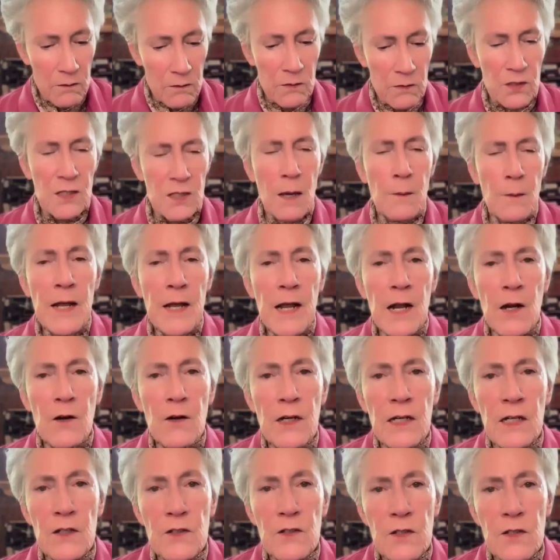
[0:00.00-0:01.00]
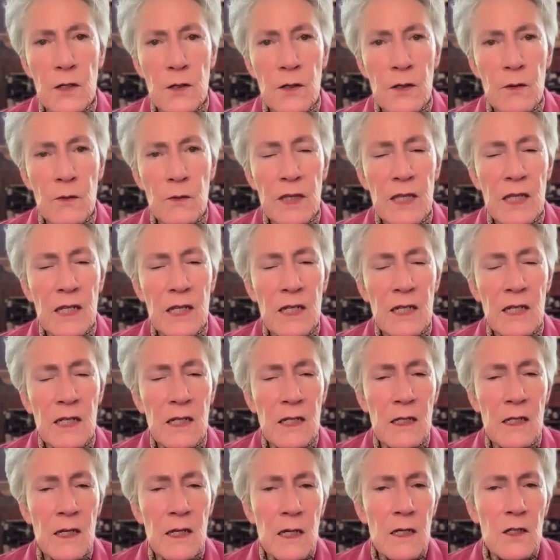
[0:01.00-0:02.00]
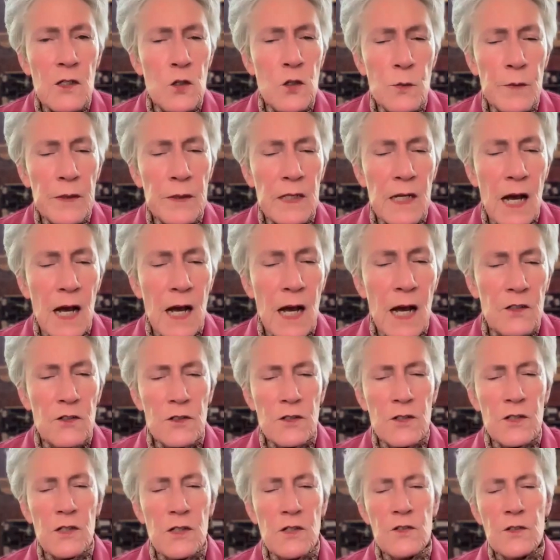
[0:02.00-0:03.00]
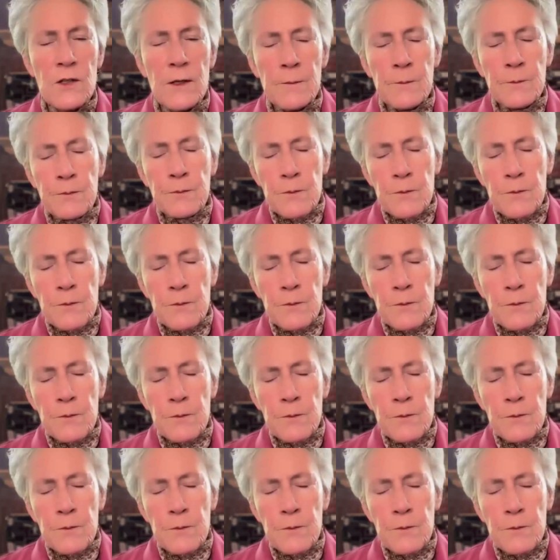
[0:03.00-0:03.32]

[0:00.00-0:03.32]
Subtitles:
sub areas that are within any human consciousness.